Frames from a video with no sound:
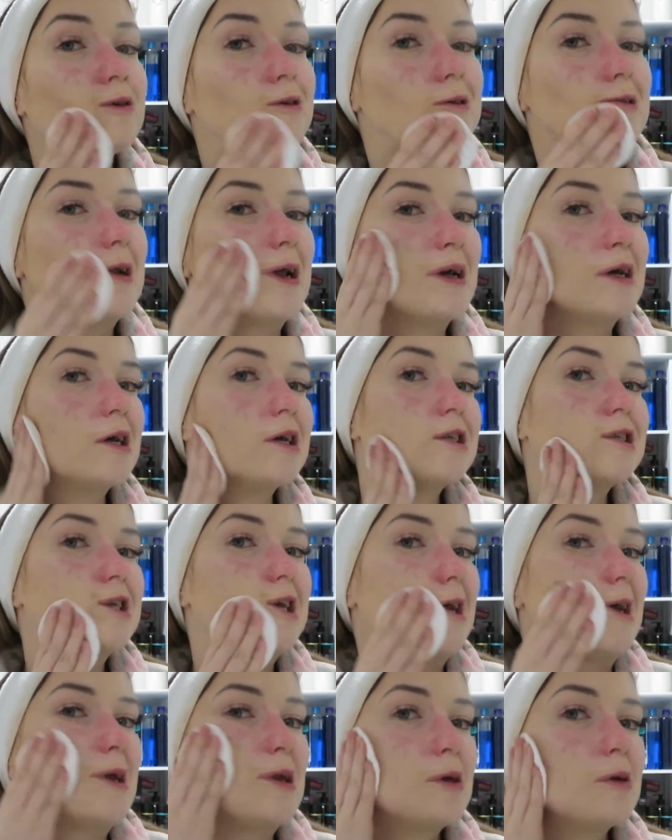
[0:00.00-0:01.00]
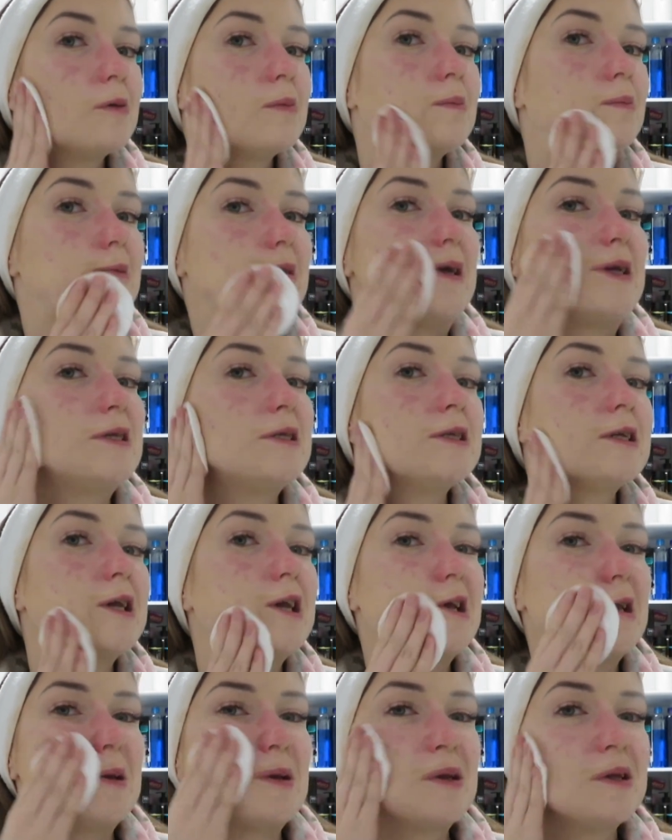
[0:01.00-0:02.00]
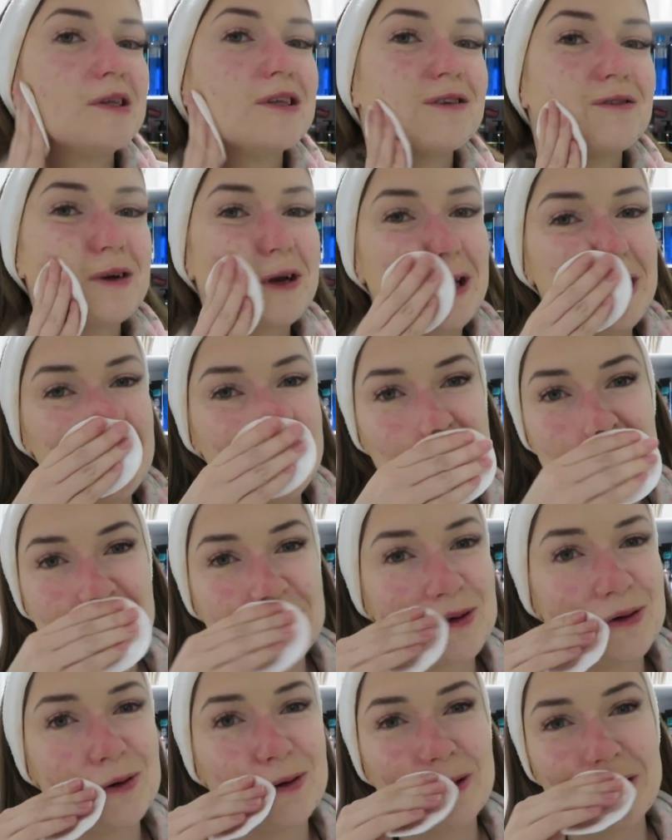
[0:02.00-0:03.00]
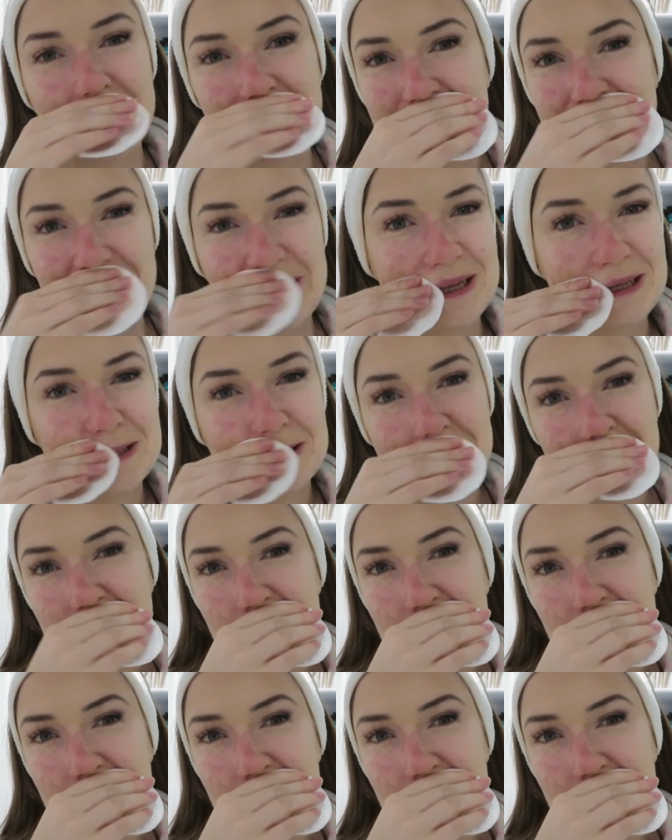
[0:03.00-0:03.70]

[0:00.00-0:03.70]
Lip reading: was, like I said, my skin, it's really hard to talk like this.